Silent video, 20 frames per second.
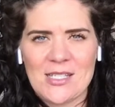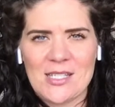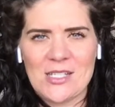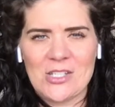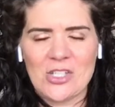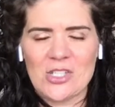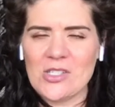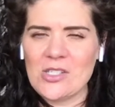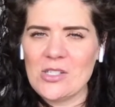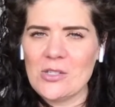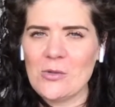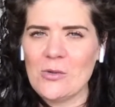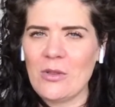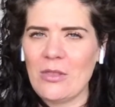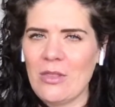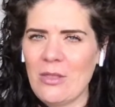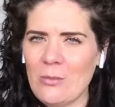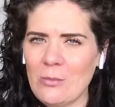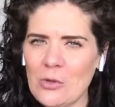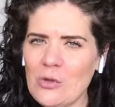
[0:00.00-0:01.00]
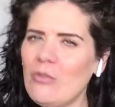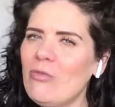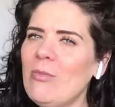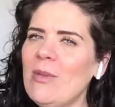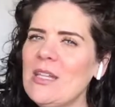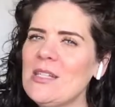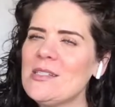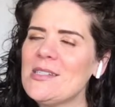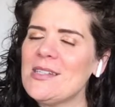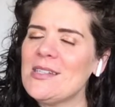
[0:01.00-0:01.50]
teaches you the
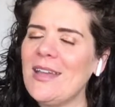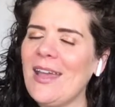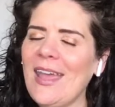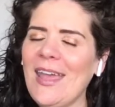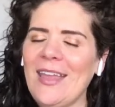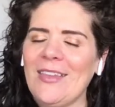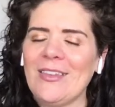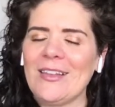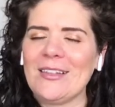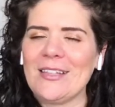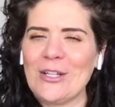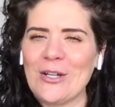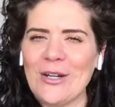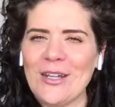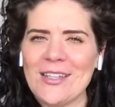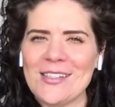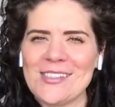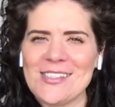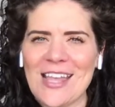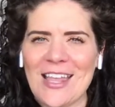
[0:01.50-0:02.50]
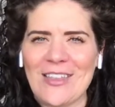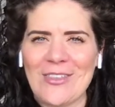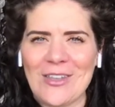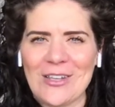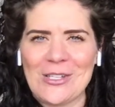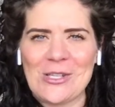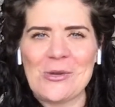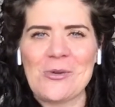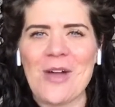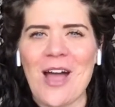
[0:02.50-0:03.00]
movement and the lyrics, and
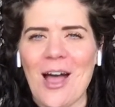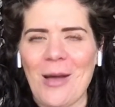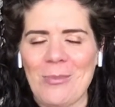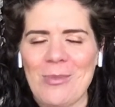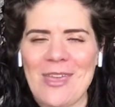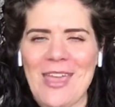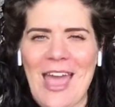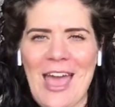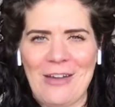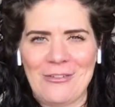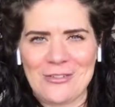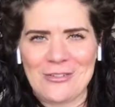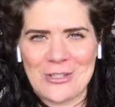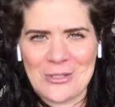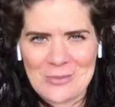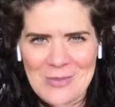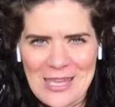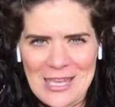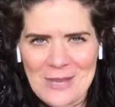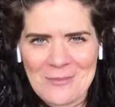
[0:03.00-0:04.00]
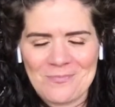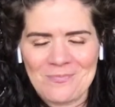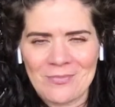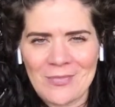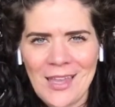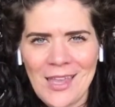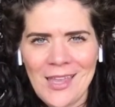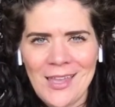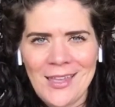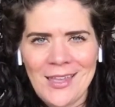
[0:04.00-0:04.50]
then you copy after me.
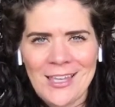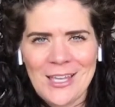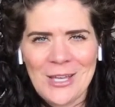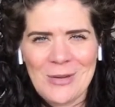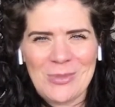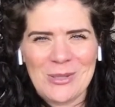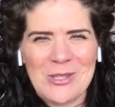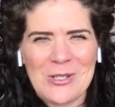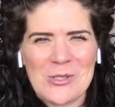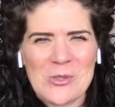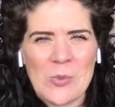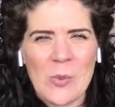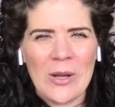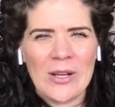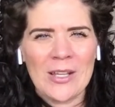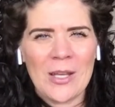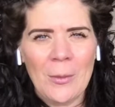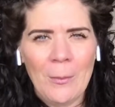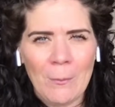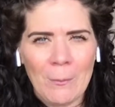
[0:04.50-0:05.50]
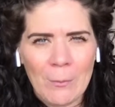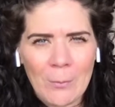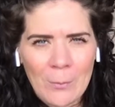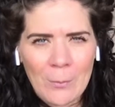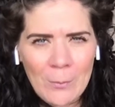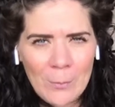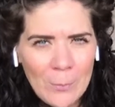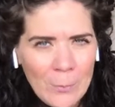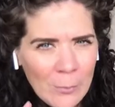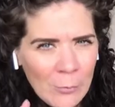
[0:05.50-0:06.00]
But there's one
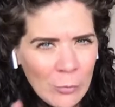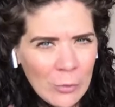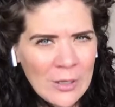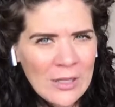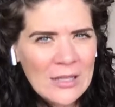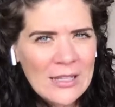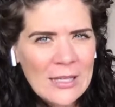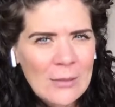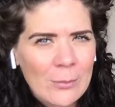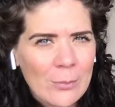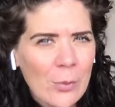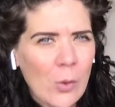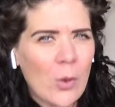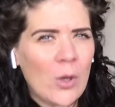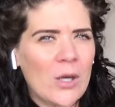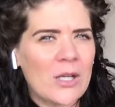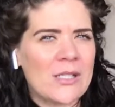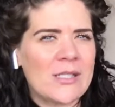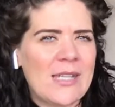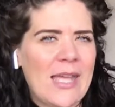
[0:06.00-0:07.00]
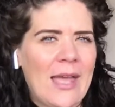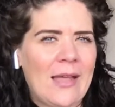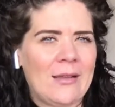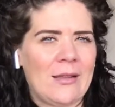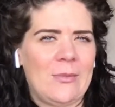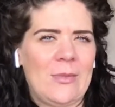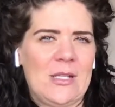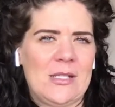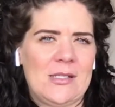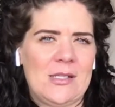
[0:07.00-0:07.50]
really important
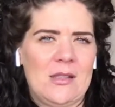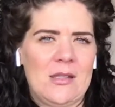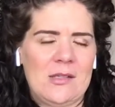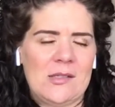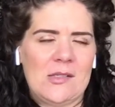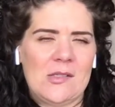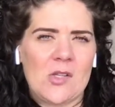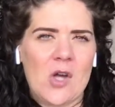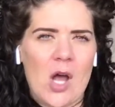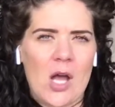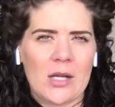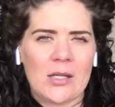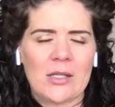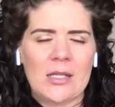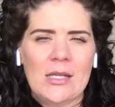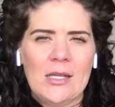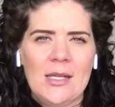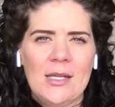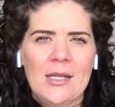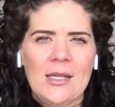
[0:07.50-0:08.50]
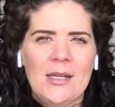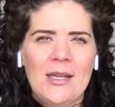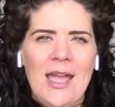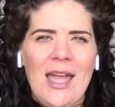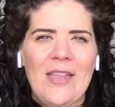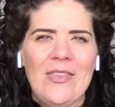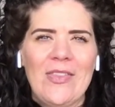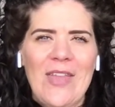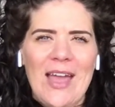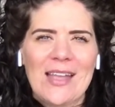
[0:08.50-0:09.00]
element to this song,
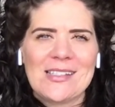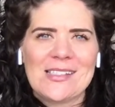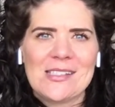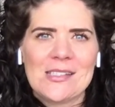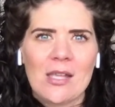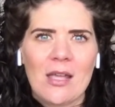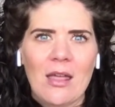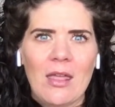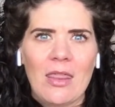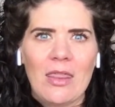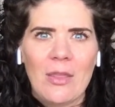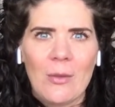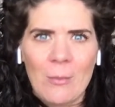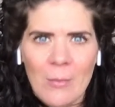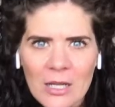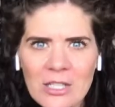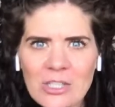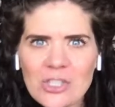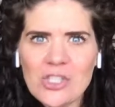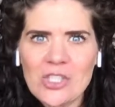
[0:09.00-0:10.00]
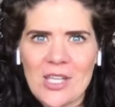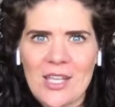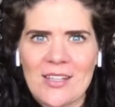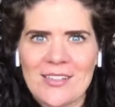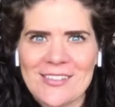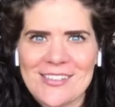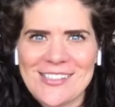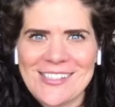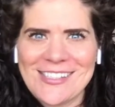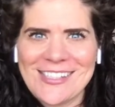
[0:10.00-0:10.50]
and that's the
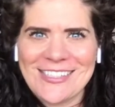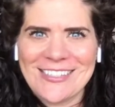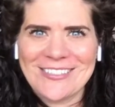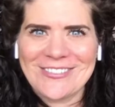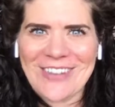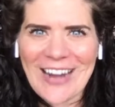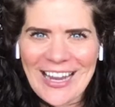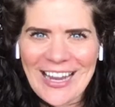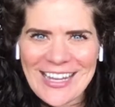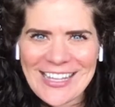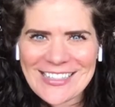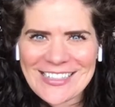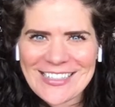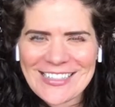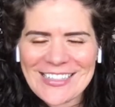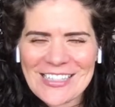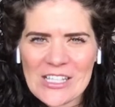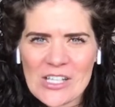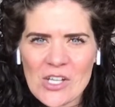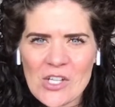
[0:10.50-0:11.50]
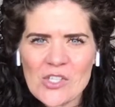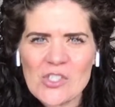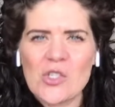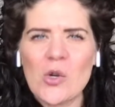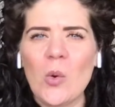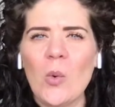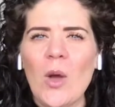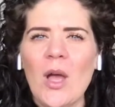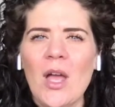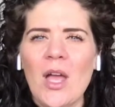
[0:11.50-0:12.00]
munchkins, right?
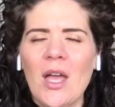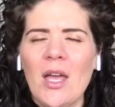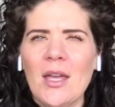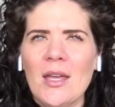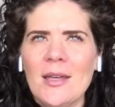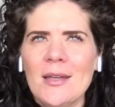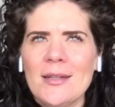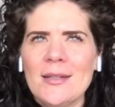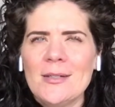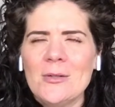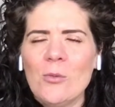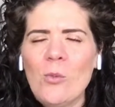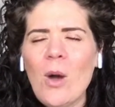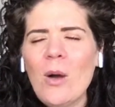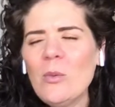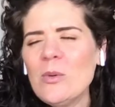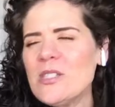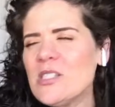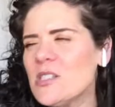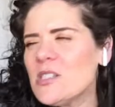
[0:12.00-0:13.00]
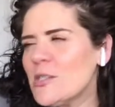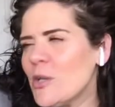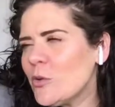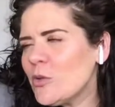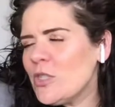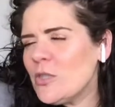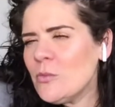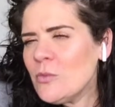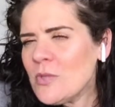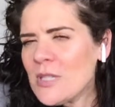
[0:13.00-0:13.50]
So what was so
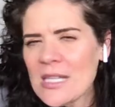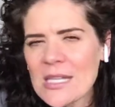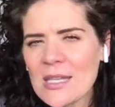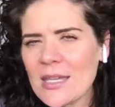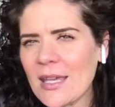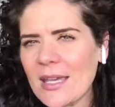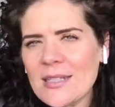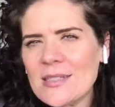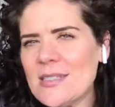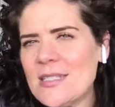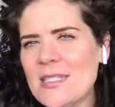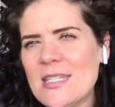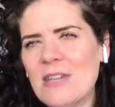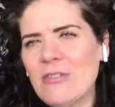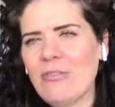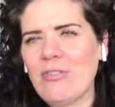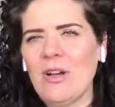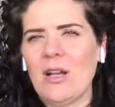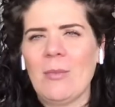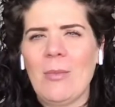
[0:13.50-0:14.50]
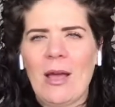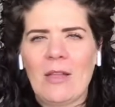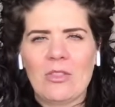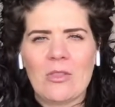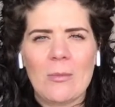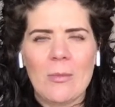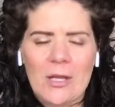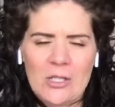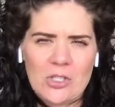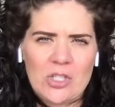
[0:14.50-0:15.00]
unique and different about
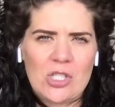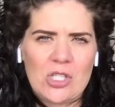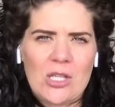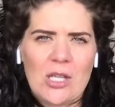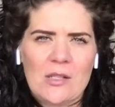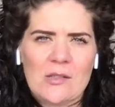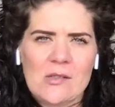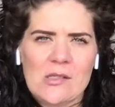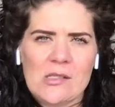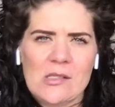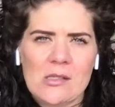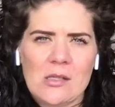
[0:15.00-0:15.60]
the munchkins?